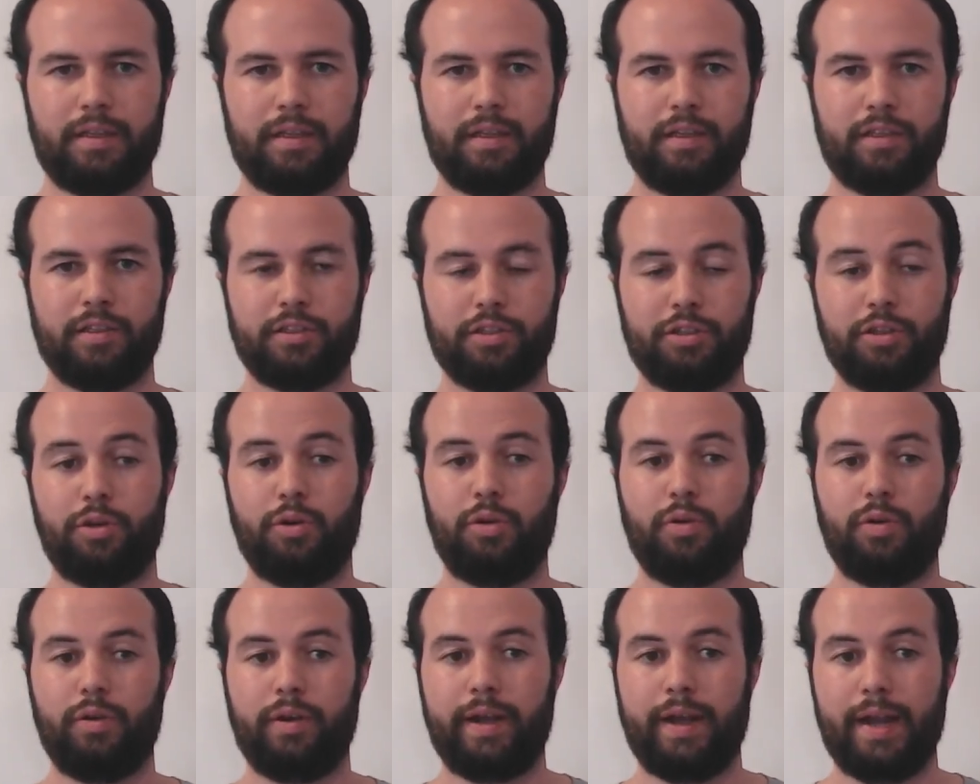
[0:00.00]

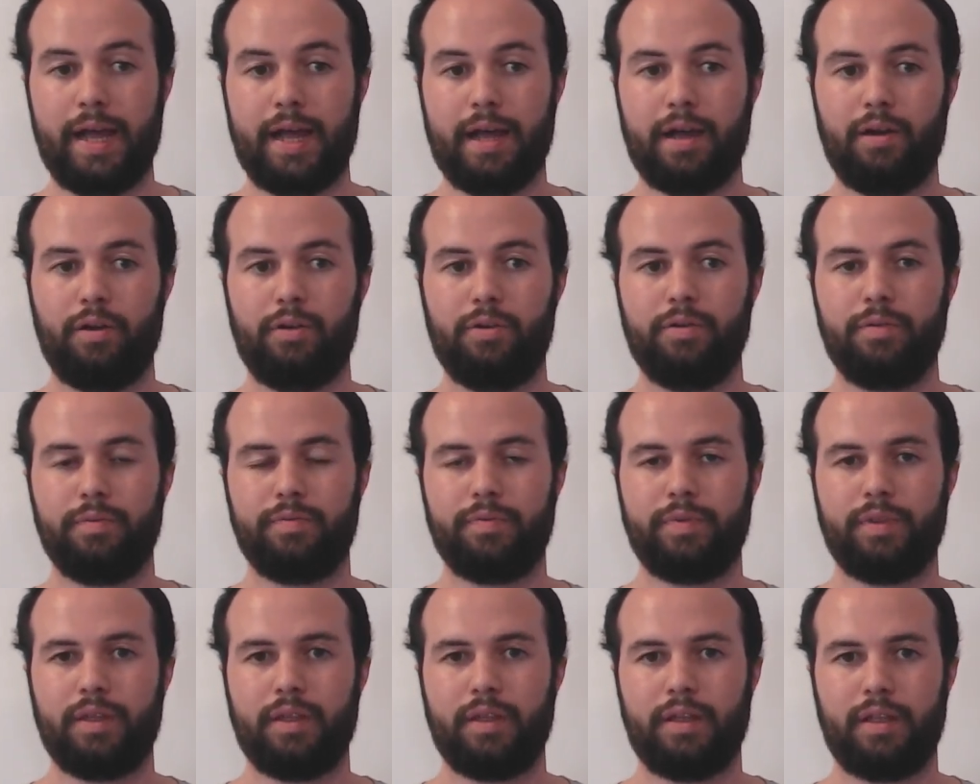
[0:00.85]
So now
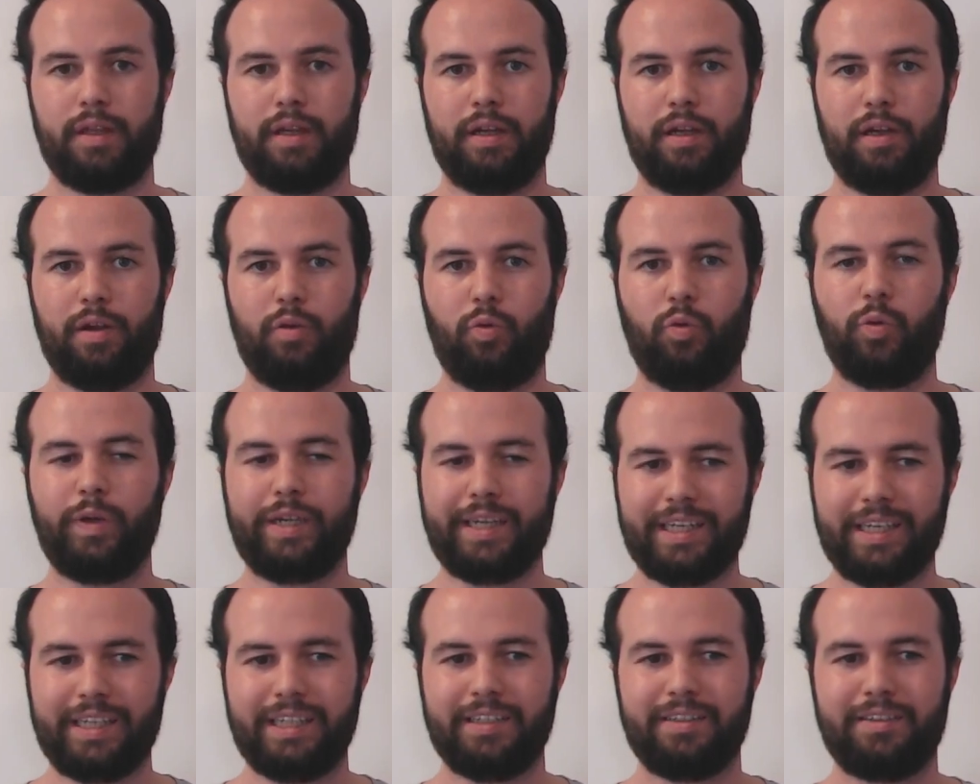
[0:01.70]
we
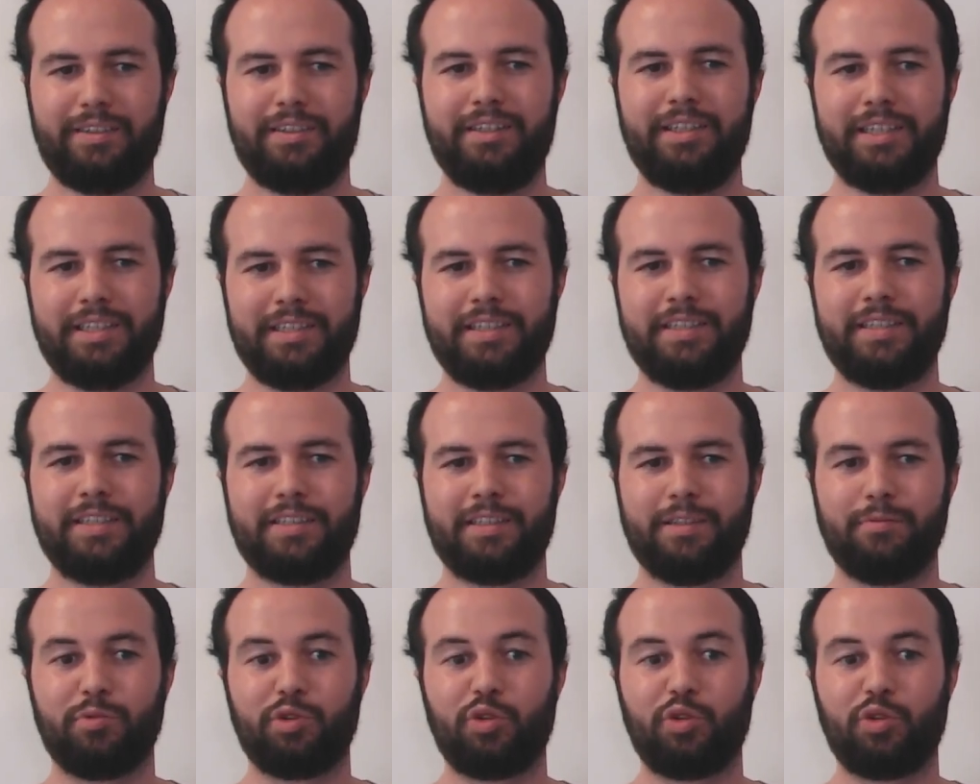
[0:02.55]
need this system